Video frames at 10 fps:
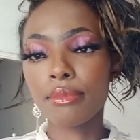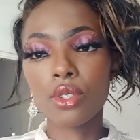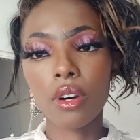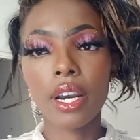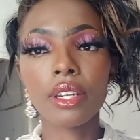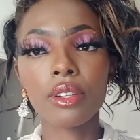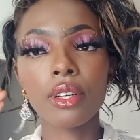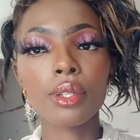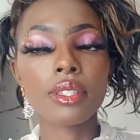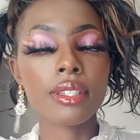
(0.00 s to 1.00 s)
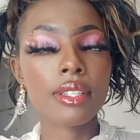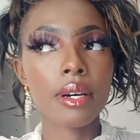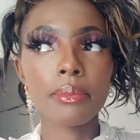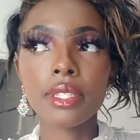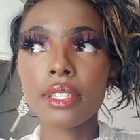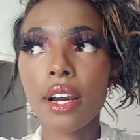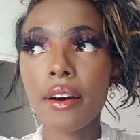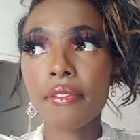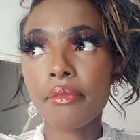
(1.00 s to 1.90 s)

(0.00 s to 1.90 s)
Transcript: to handle some stuff,